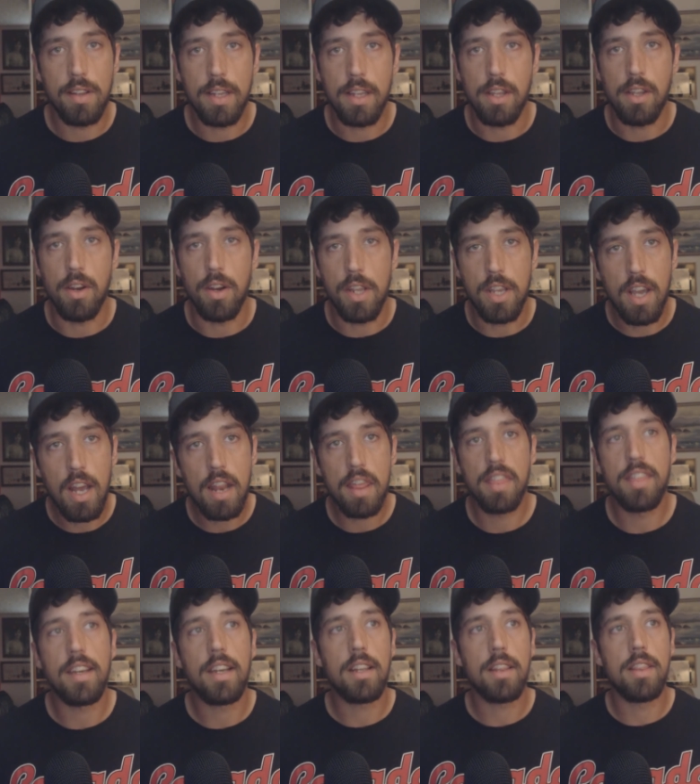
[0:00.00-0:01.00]
you know, you got
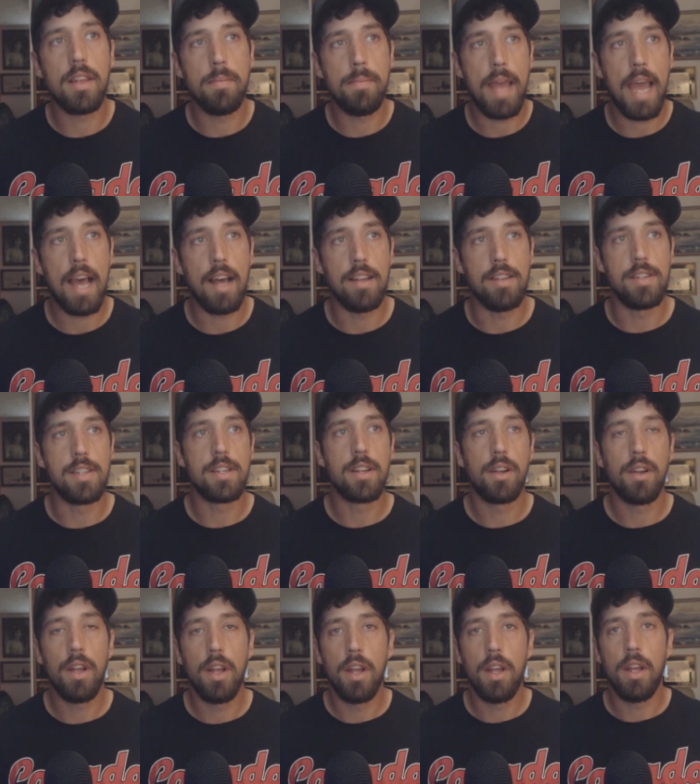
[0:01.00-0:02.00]
to think of them as
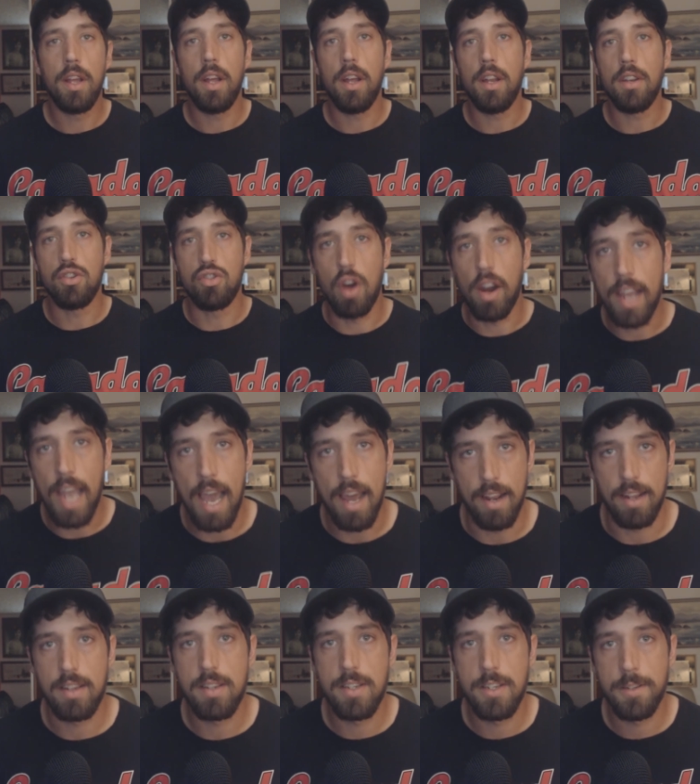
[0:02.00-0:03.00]
drug
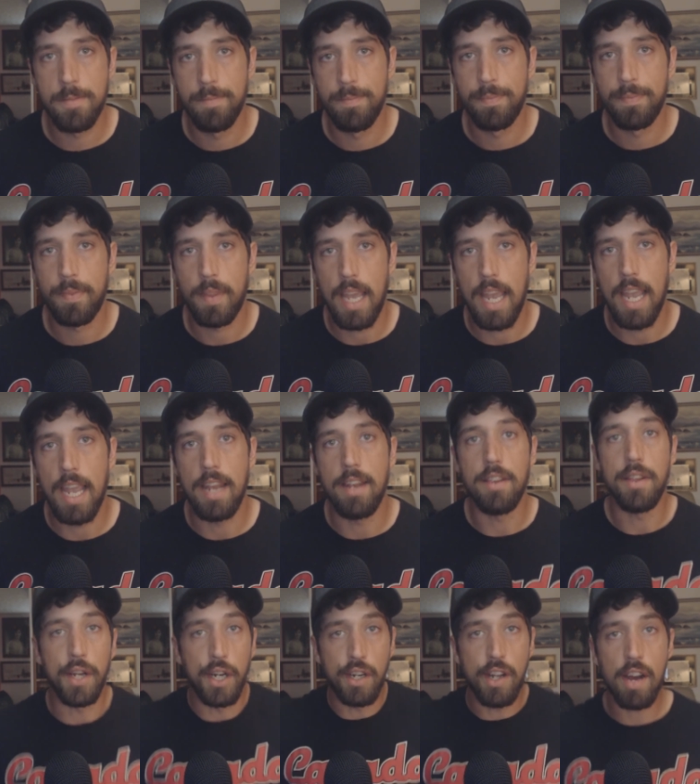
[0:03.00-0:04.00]
addicts,
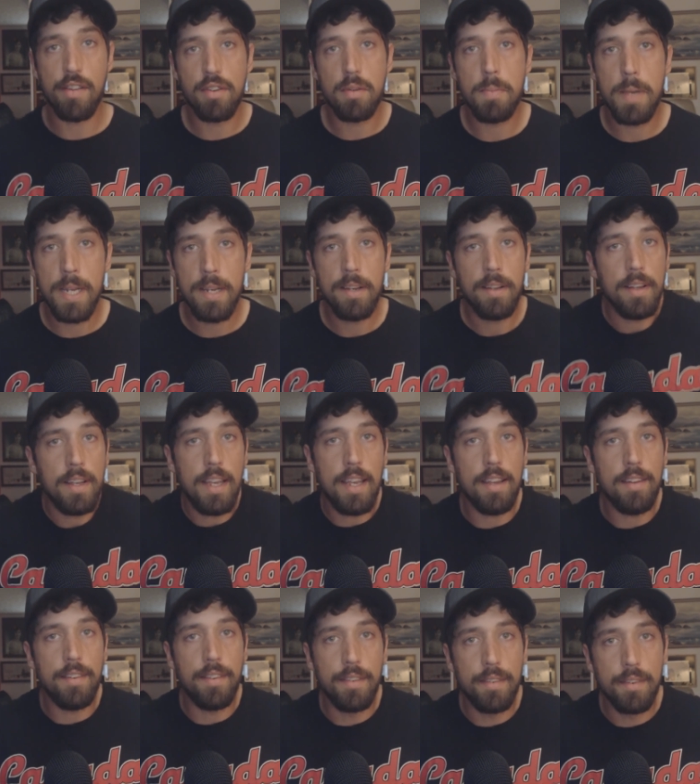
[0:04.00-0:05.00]
and the government
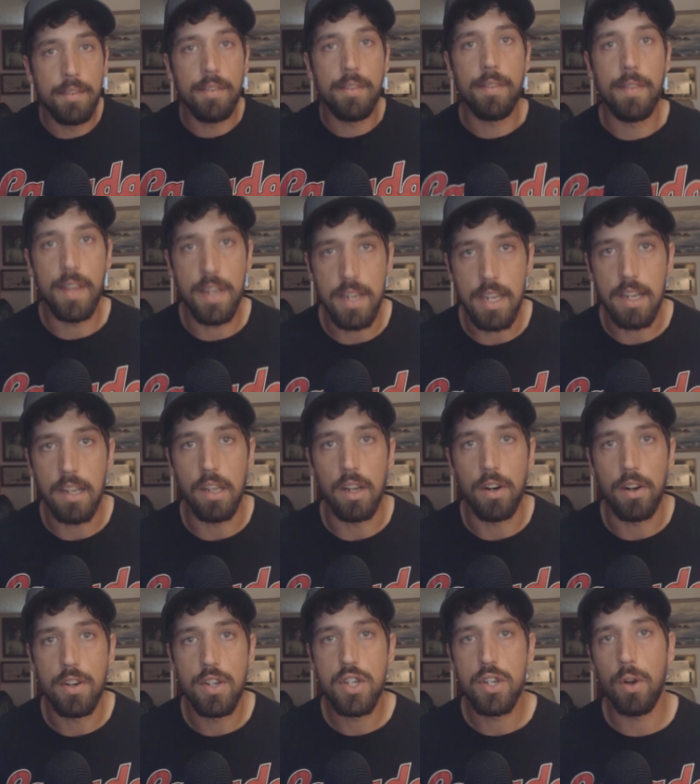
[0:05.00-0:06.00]
is the
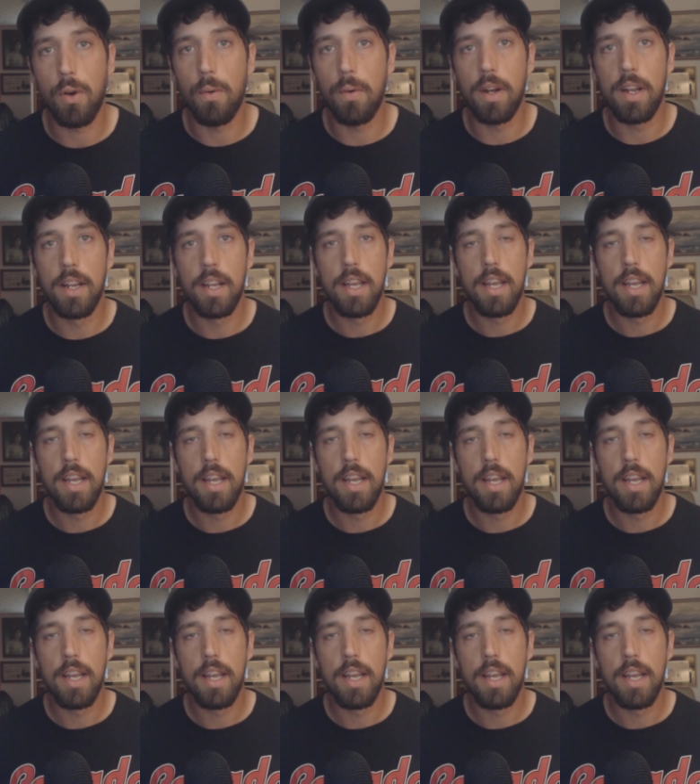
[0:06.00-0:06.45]
dealer. So,